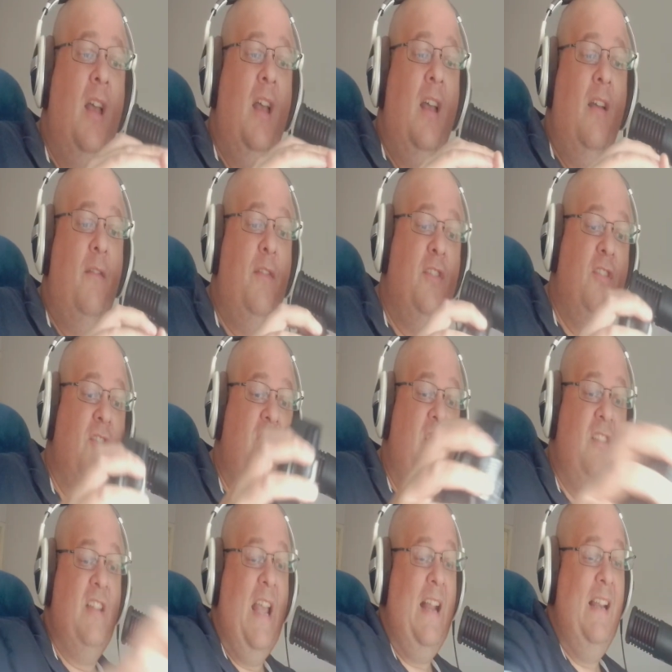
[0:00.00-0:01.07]
for does
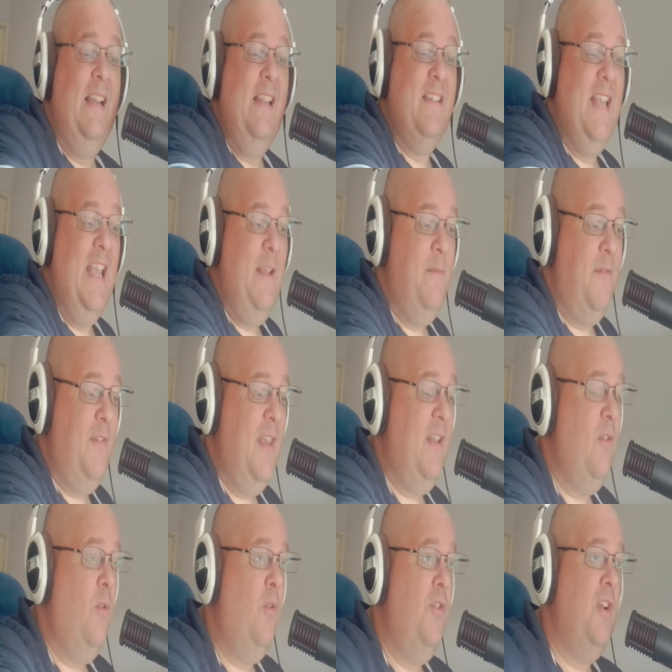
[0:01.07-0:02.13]
exactly the same thing,
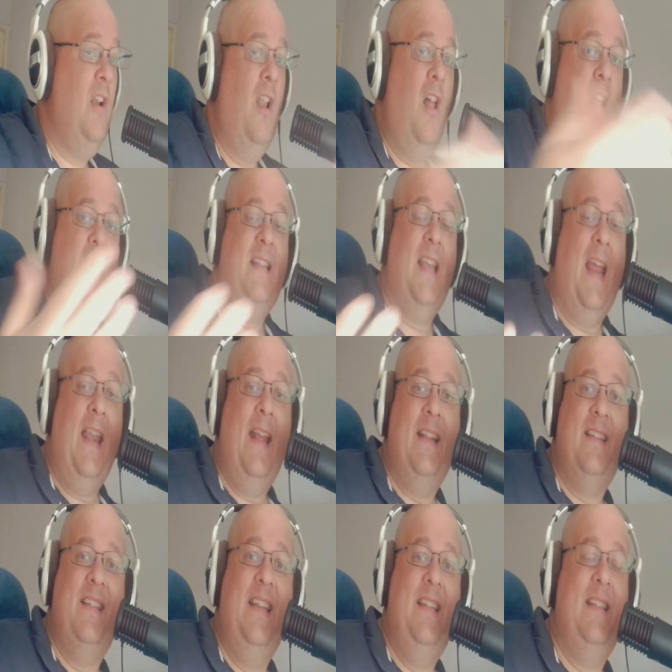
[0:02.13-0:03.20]
or the Clark Technic
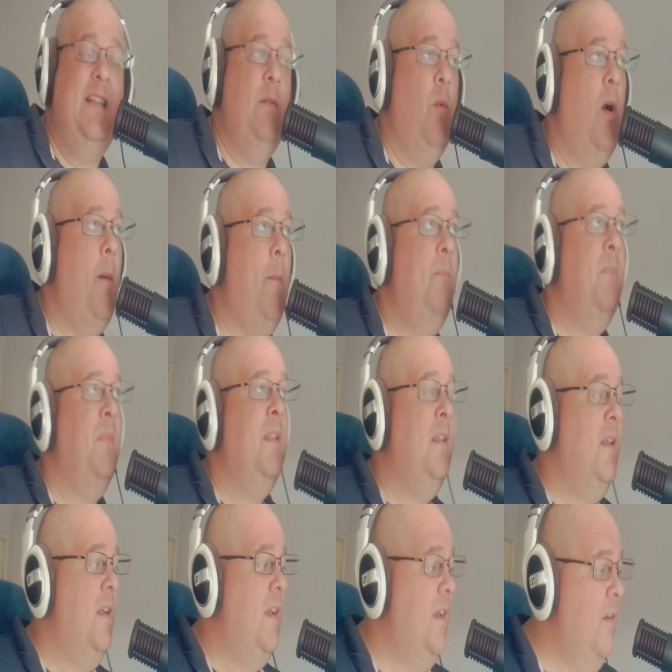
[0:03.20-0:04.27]
CT1.
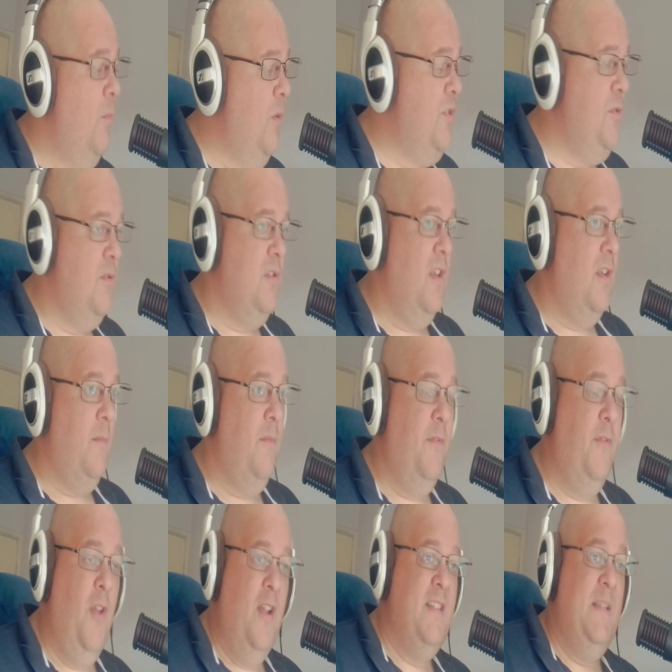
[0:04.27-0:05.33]
which was like
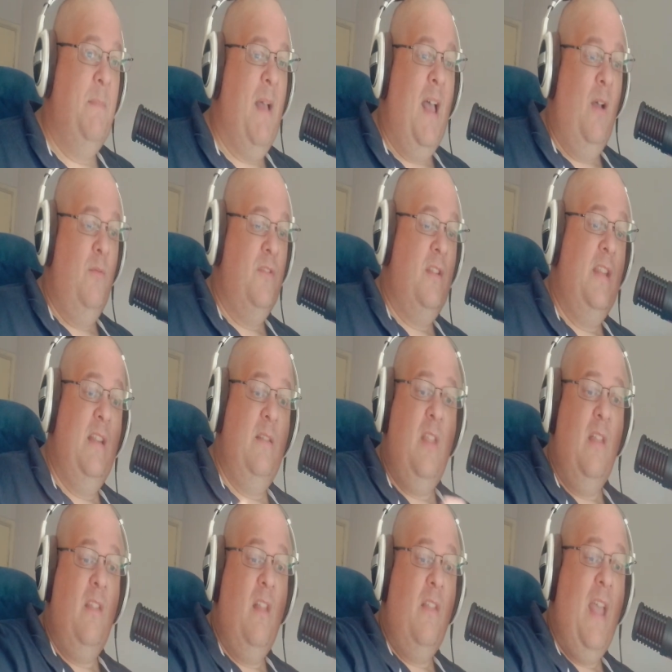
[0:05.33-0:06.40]
£30.
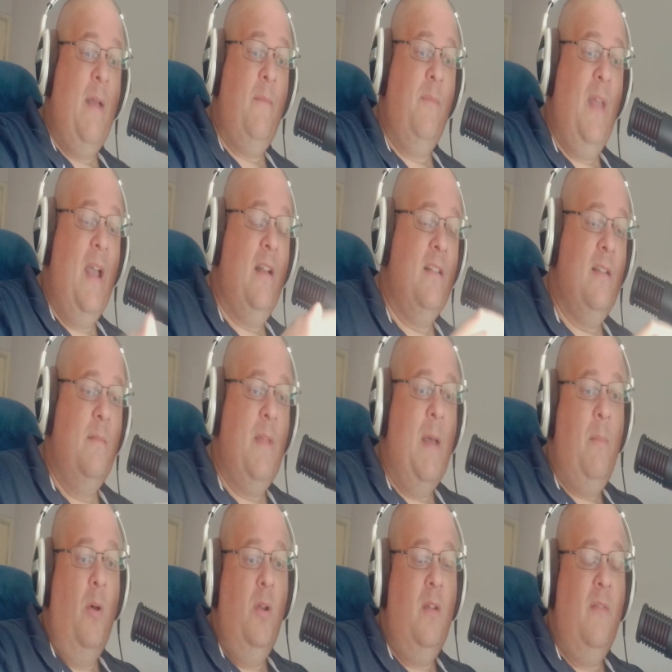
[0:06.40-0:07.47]

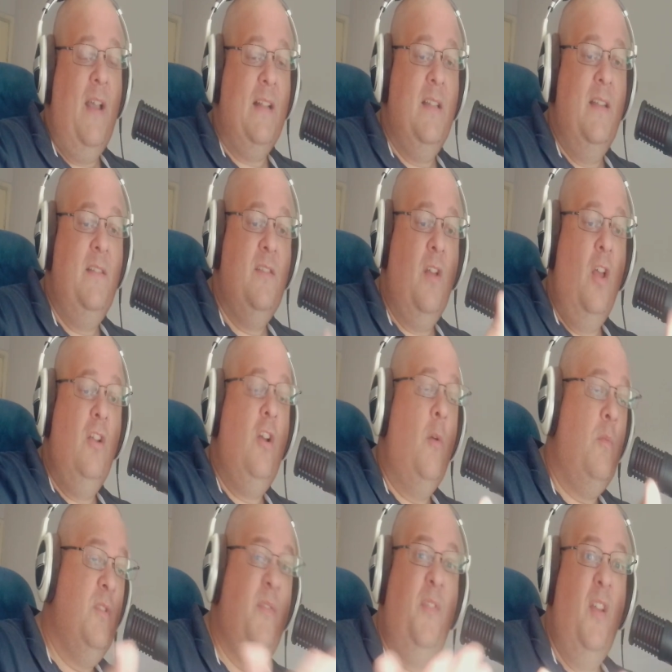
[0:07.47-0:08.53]
That micro activator I got
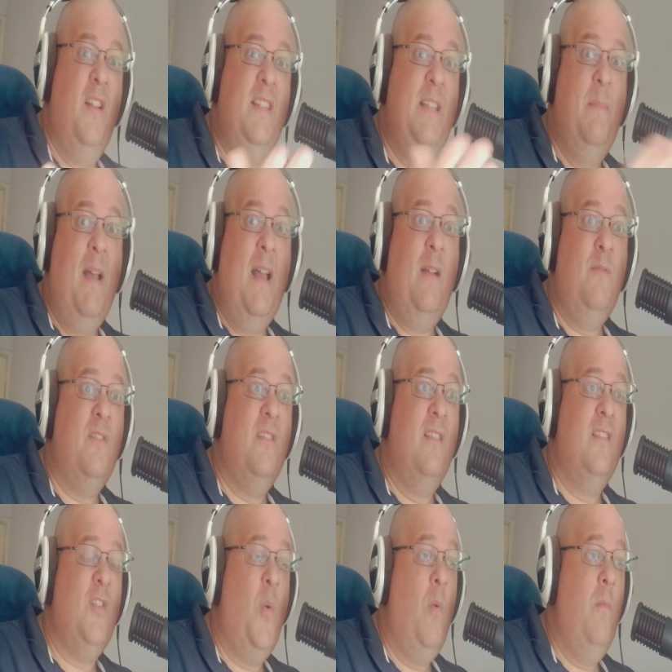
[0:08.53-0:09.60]
was £30,
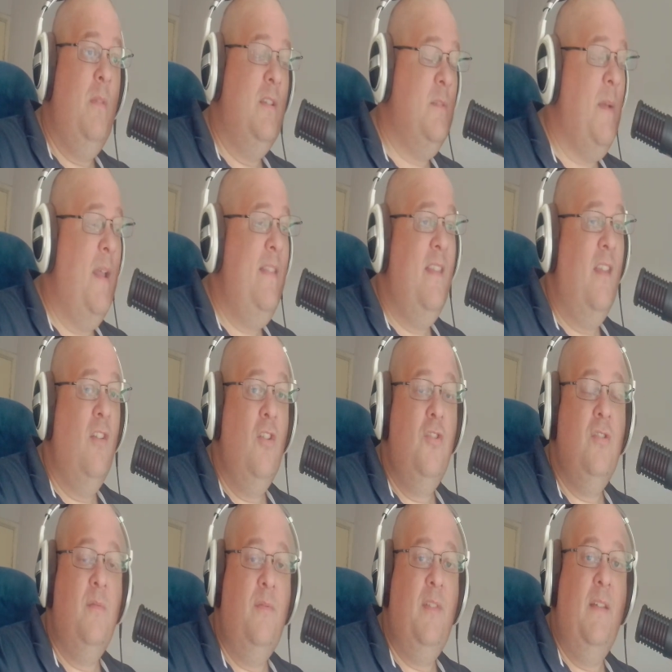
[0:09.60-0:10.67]
so I wouldn't be spending
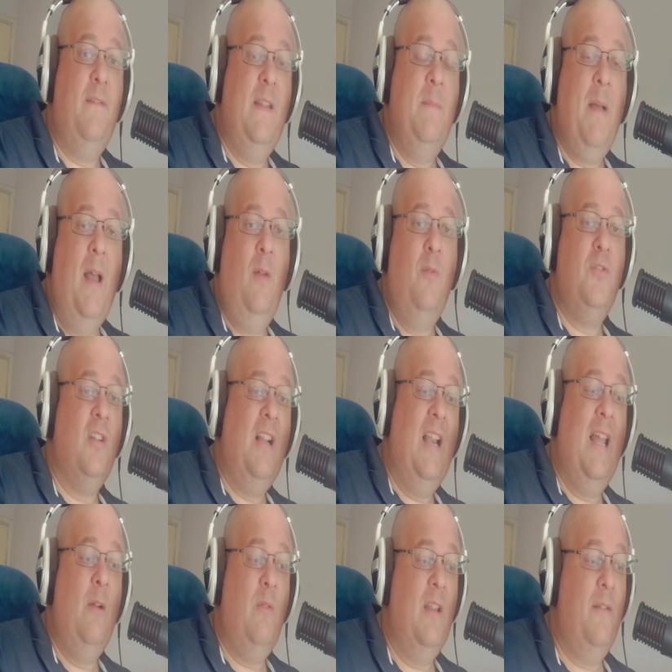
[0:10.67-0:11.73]
£150 on a
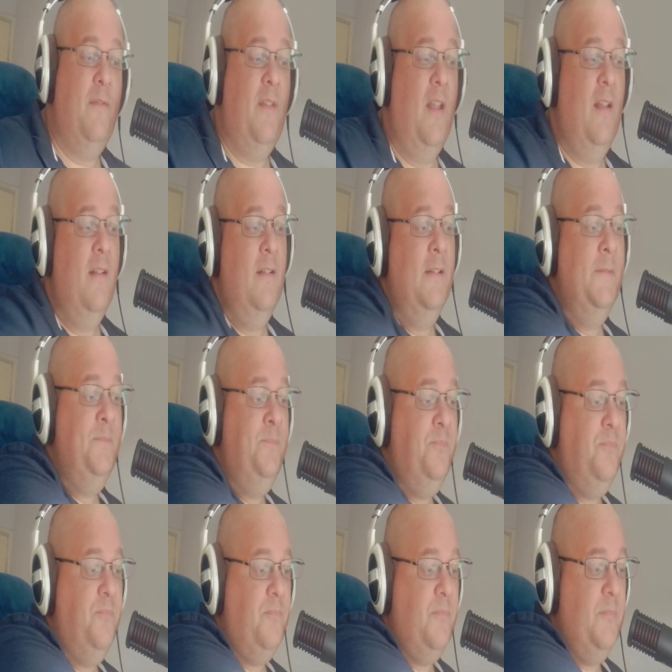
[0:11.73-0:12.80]
cloud lifter.
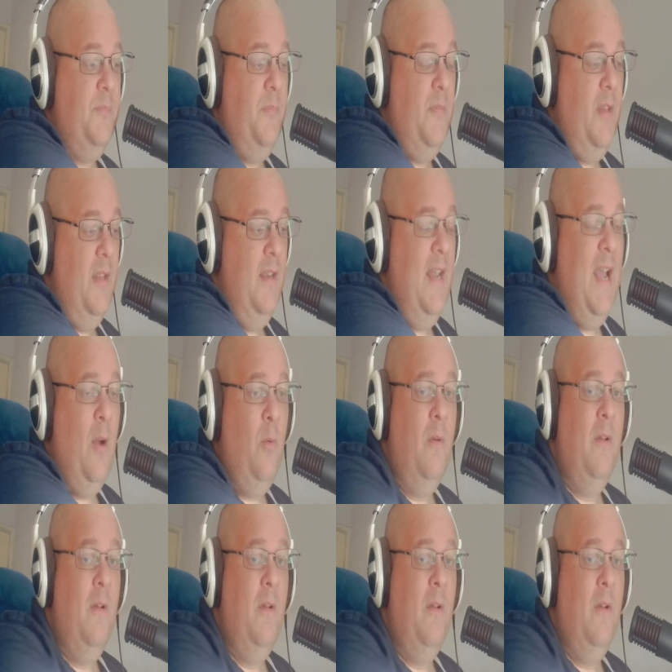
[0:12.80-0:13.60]
Now,